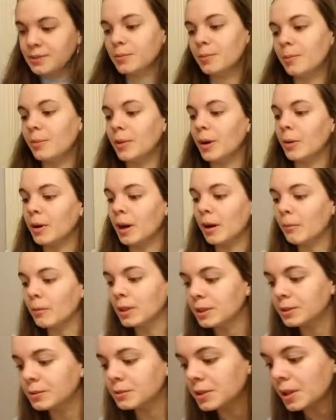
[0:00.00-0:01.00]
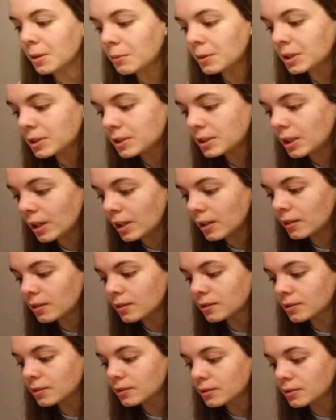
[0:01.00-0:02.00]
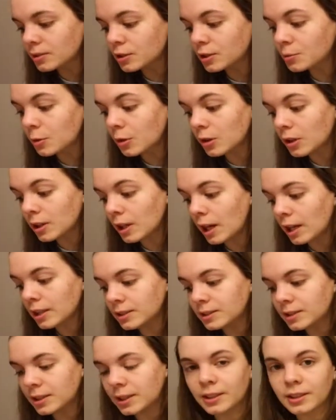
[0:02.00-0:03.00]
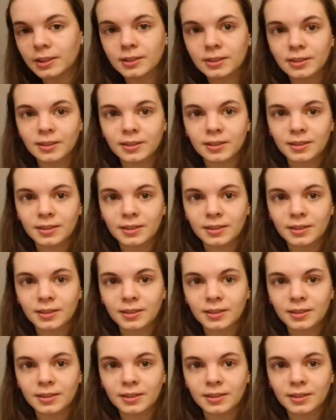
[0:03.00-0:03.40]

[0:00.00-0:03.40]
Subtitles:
But what I want to do is I'm going to take 2 more elastics.